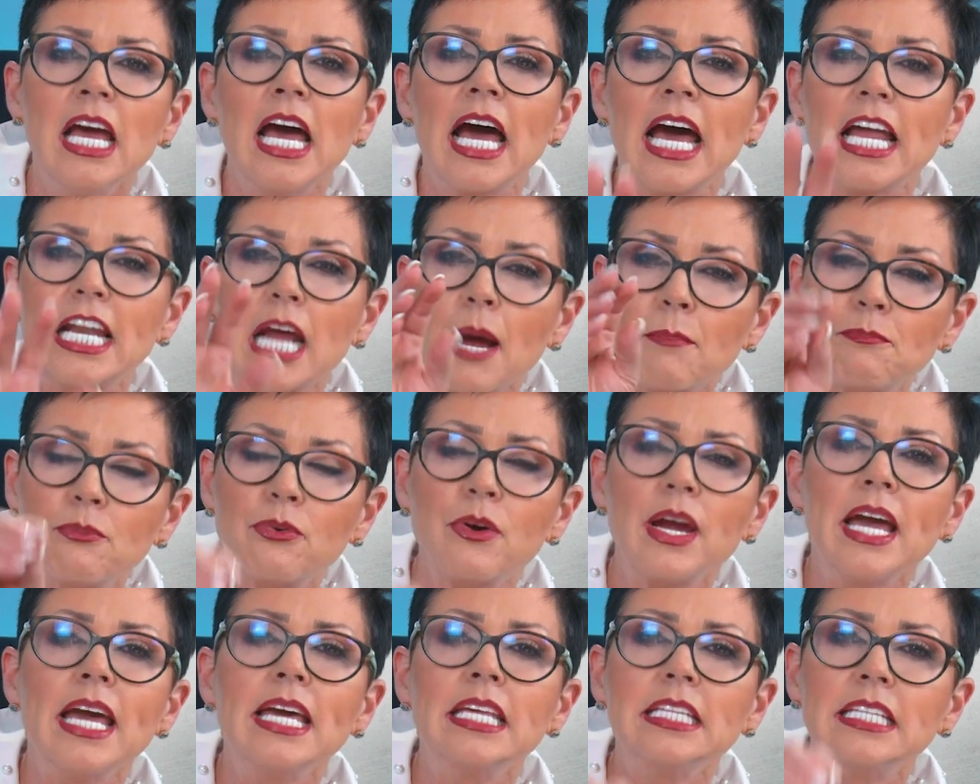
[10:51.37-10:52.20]
and I
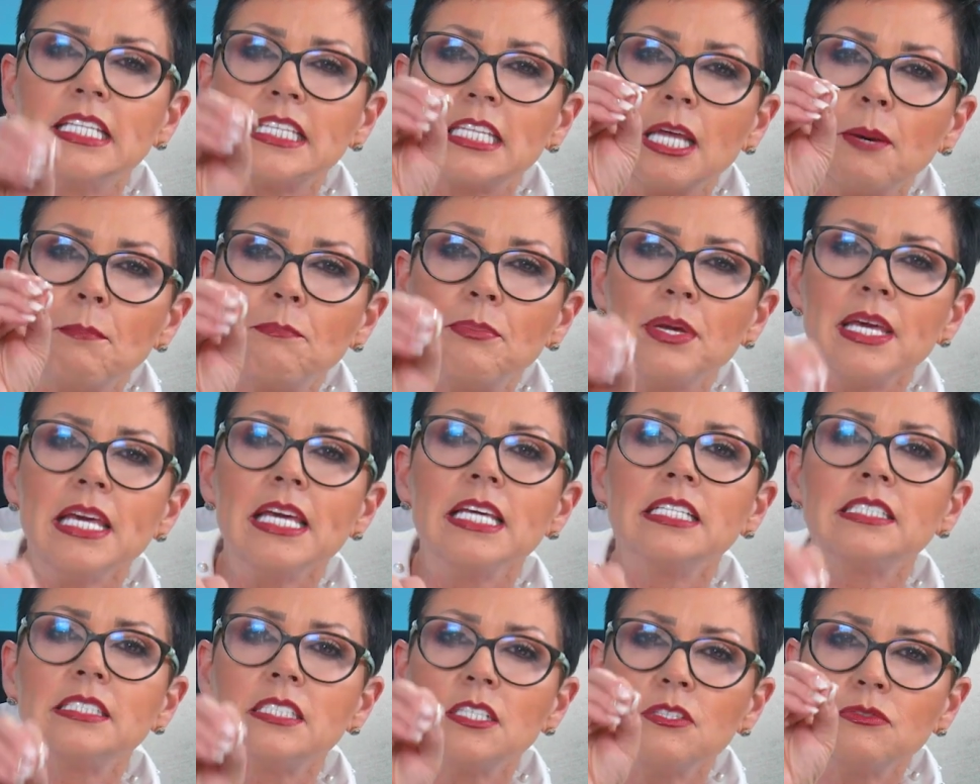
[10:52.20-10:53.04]
pray that the
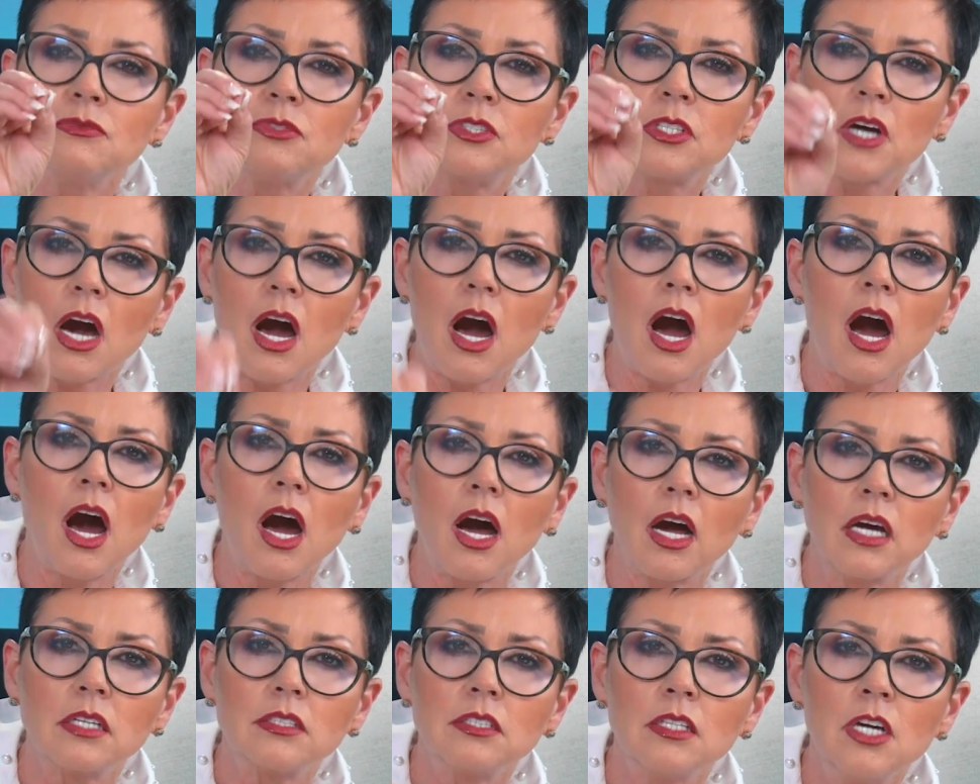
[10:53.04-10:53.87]
peace of
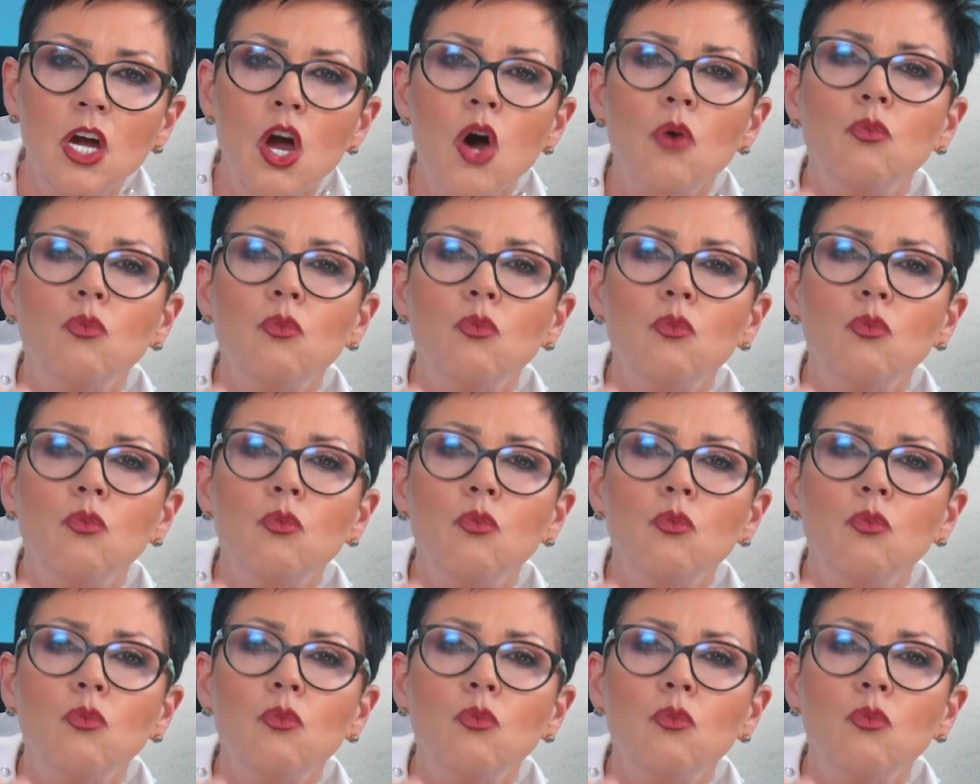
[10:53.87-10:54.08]
God